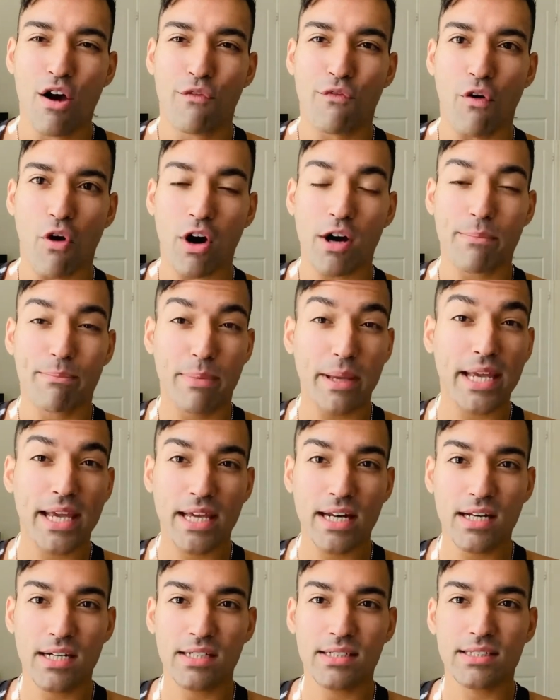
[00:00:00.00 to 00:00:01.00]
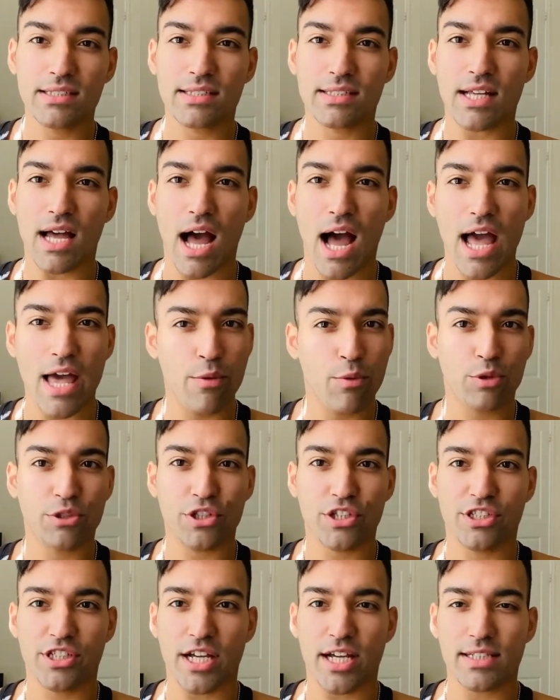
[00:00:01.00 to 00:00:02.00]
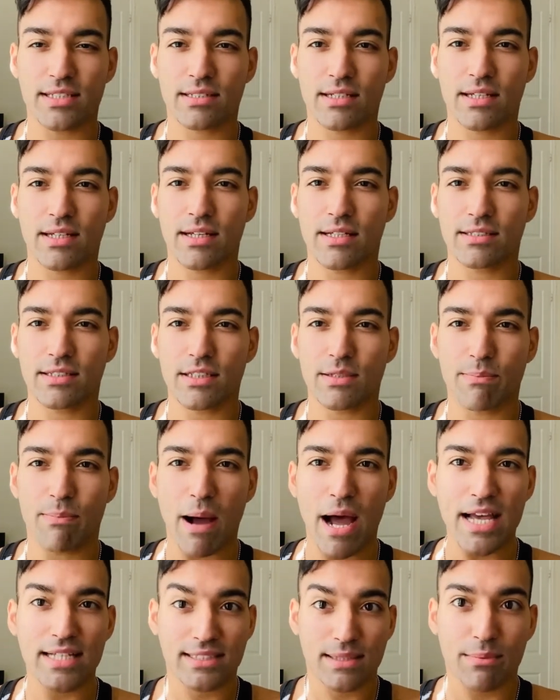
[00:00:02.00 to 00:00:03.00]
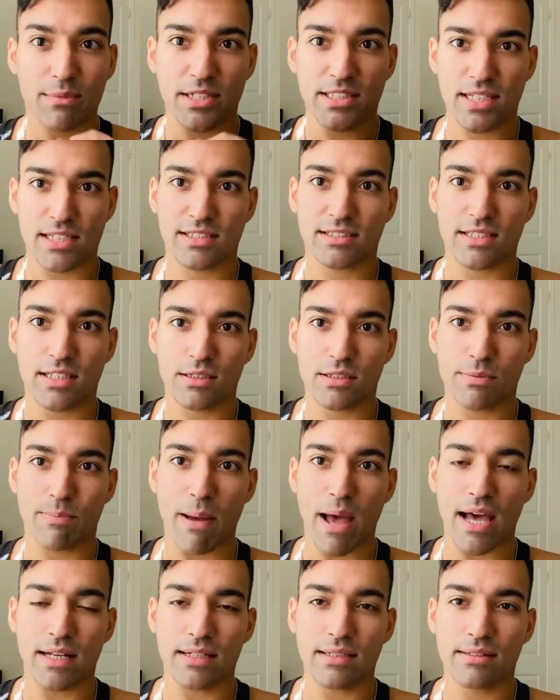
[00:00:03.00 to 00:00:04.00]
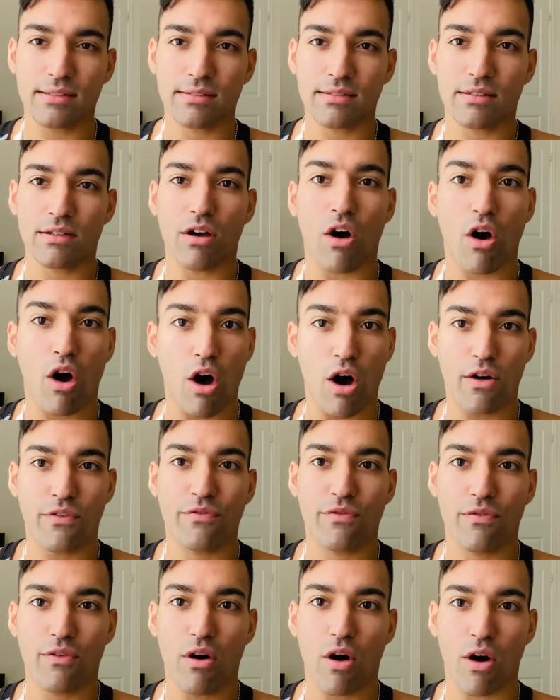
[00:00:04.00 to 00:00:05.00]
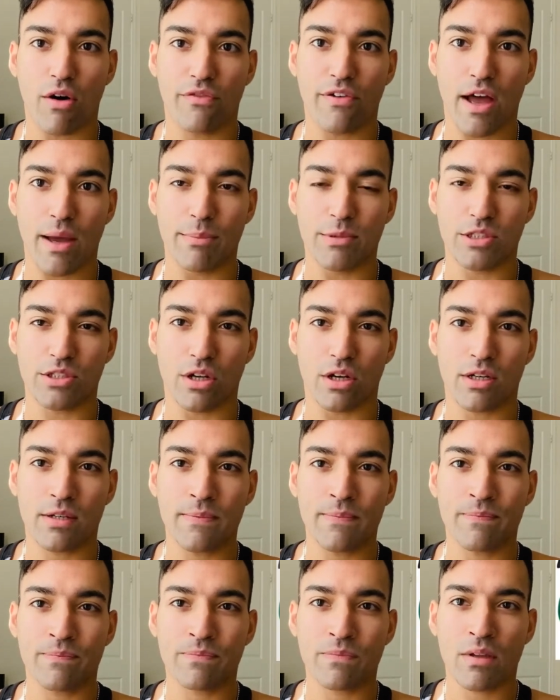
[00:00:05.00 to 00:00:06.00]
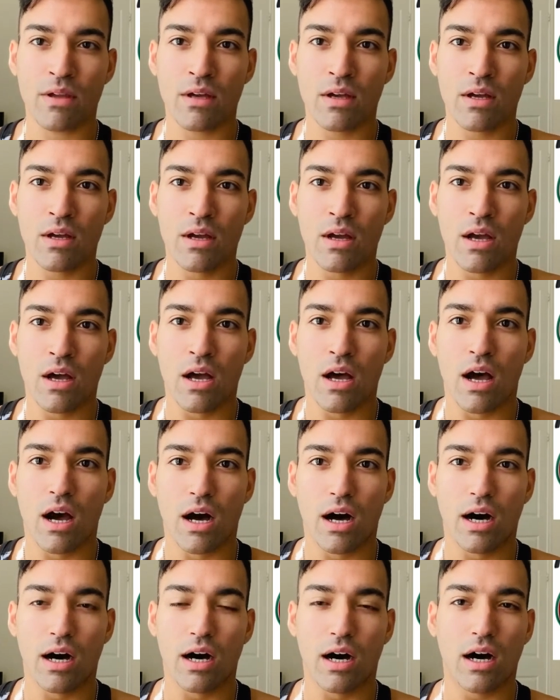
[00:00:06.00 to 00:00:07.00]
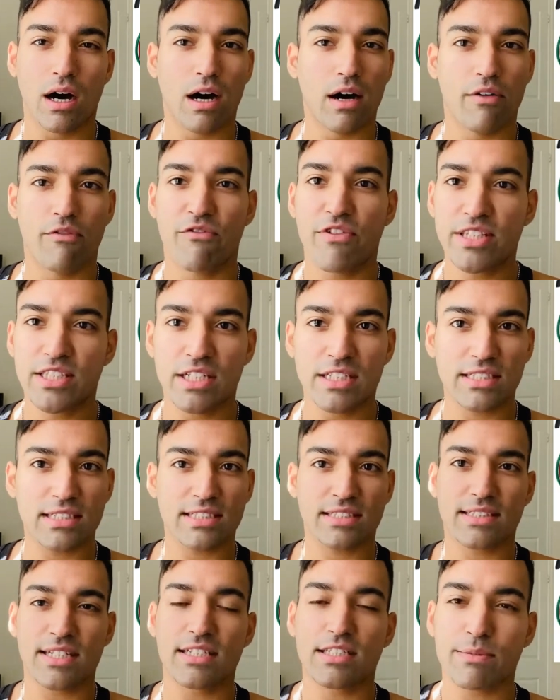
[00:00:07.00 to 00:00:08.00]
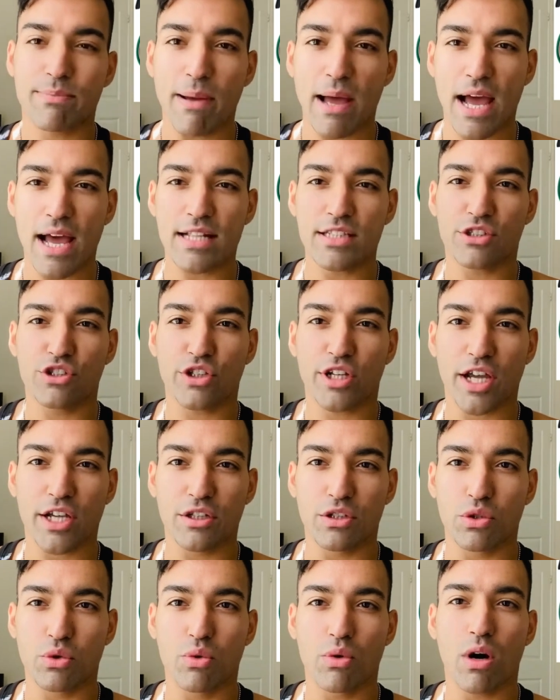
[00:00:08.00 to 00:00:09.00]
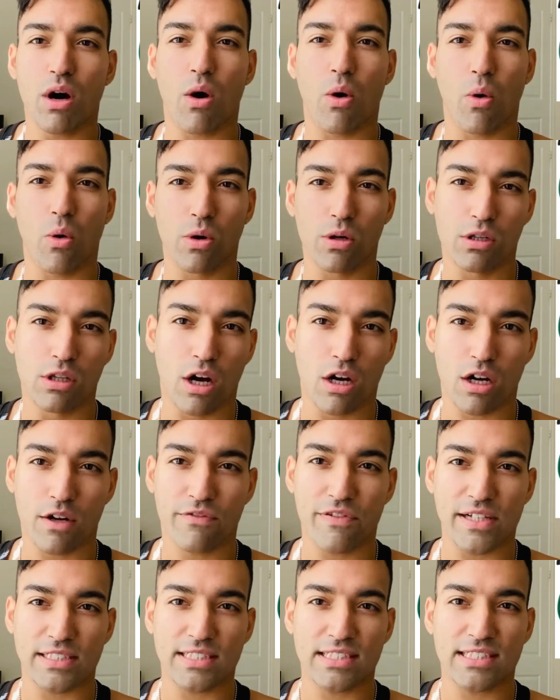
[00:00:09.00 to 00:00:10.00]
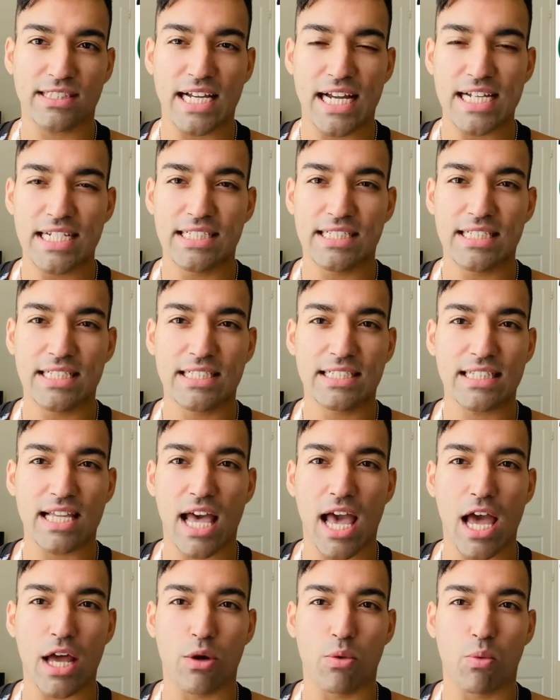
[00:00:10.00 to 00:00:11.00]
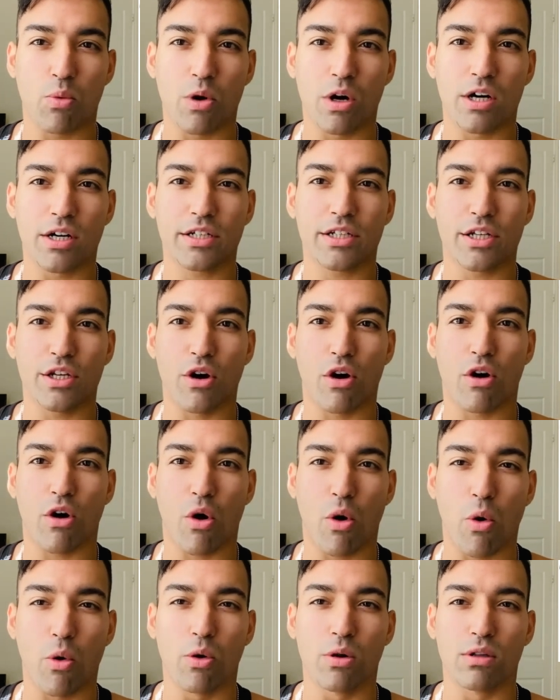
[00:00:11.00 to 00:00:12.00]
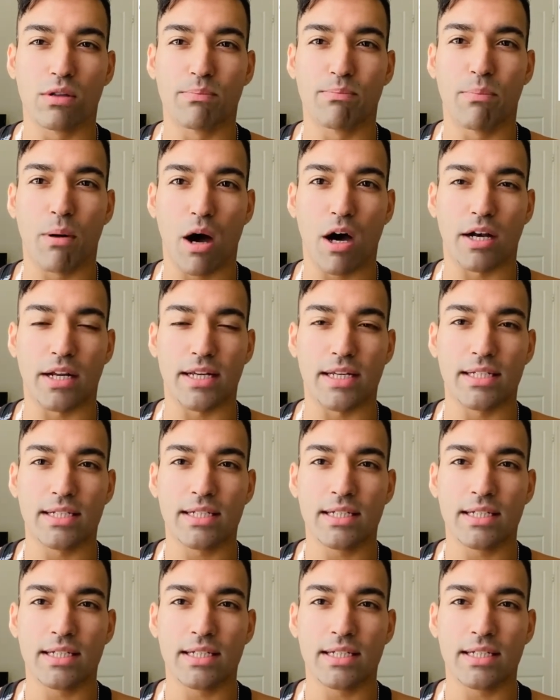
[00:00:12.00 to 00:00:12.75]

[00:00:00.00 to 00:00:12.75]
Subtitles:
For beginners, I would suggest just buy some resistance bands off Amazon. With resistance bands, you can do a whole lot of exercises and work your whole body.